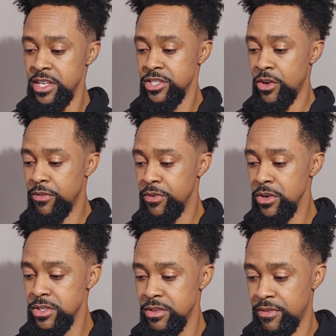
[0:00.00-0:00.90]
So
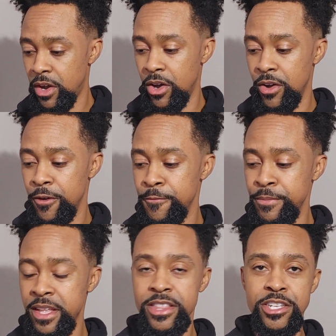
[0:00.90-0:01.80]
first of all,
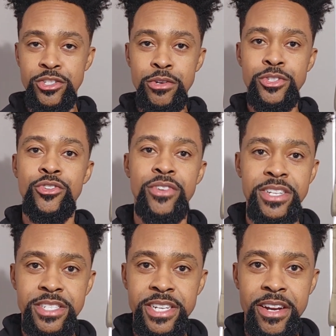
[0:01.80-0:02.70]
there's no
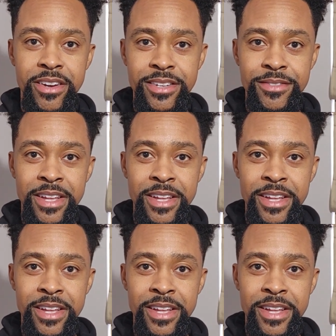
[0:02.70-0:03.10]
screen sharing.